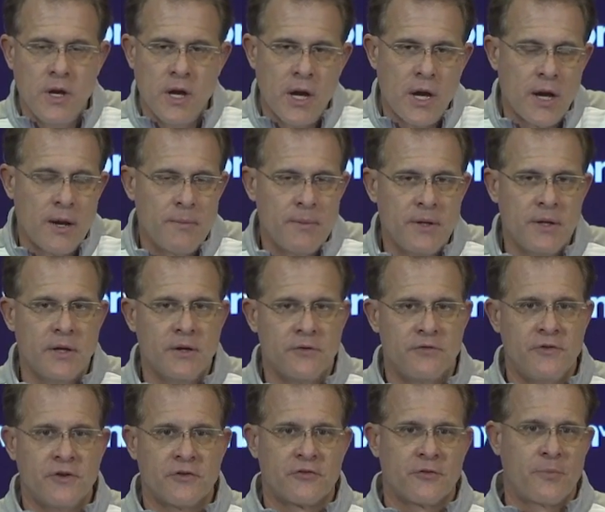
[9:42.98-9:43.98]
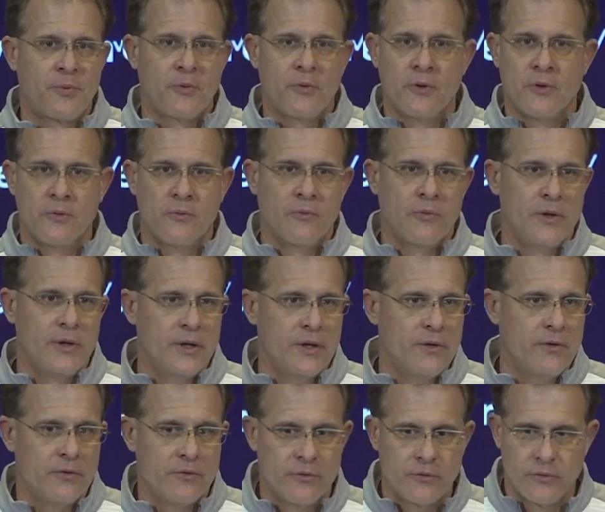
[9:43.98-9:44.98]
Yeah, I mean, it's disappointing we
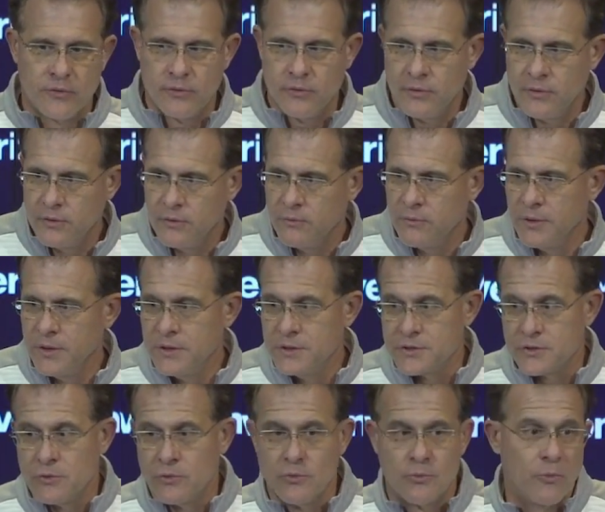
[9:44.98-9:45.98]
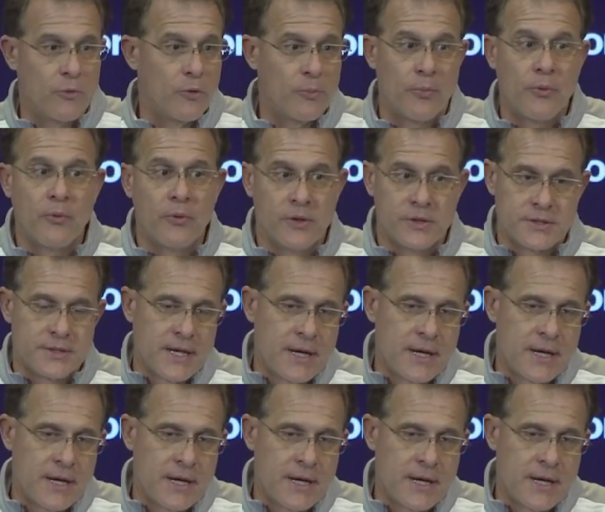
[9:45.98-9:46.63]
didn't score more points.